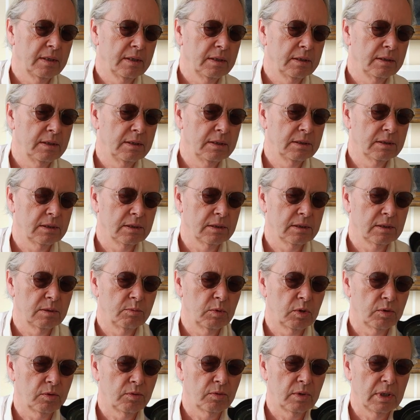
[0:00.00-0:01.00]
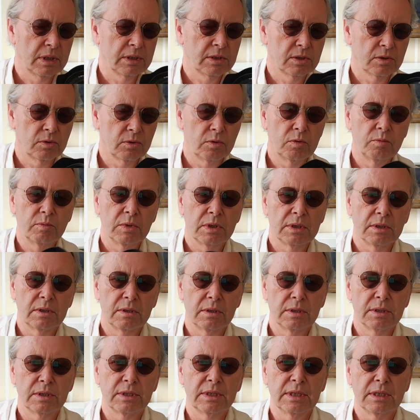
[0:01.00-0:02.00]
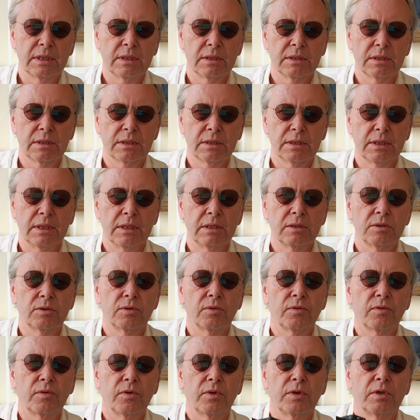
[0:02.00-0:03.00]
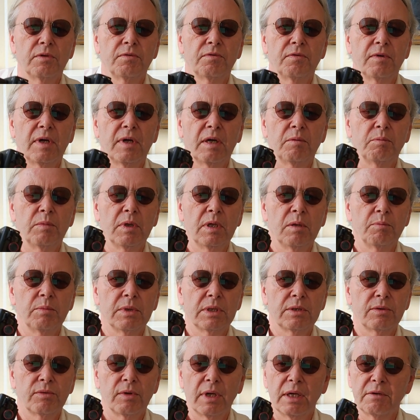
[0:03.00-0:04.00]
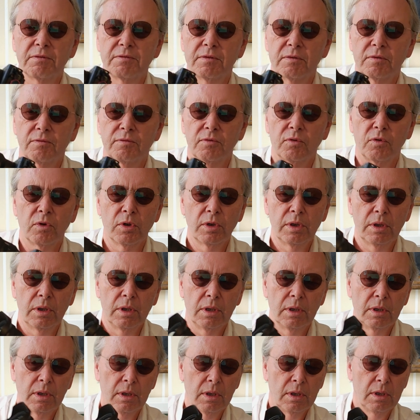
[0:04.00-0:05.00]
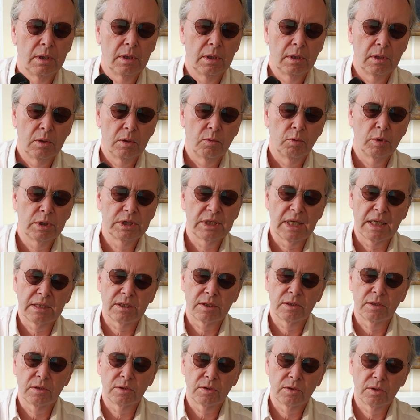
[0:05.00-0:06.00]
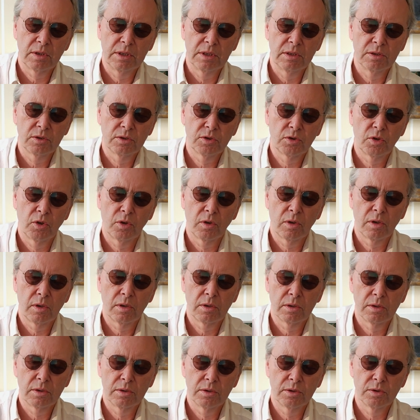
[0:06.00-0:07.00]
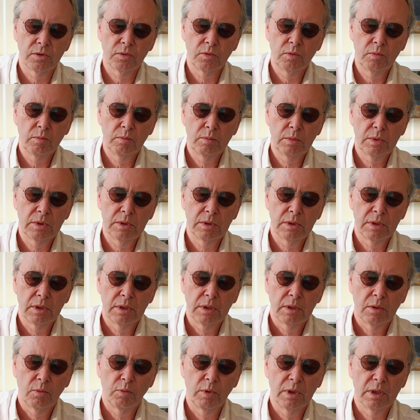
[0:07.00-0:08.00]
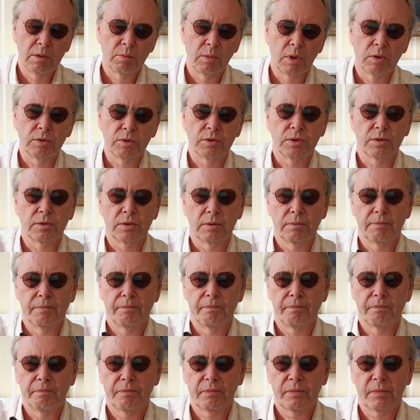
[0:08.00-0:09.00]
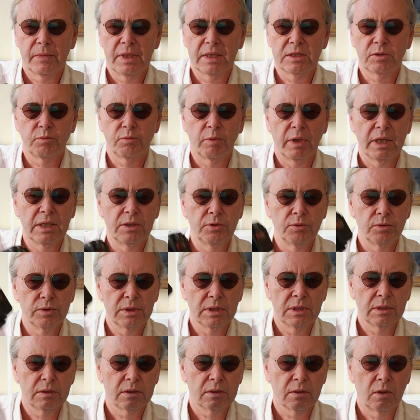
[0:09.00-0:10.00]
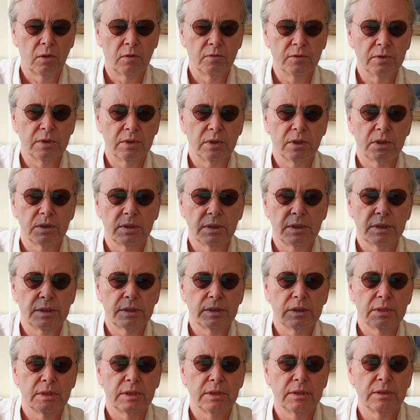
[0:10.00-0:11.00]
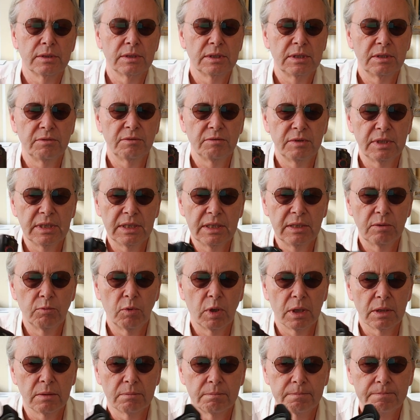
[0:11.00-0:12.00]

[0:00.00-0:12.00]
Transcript: This is a motorized zoom, a 16 to 35 millimeter f4, which has an internal zoom with a motor. That's why I use it often on this ZV-E1.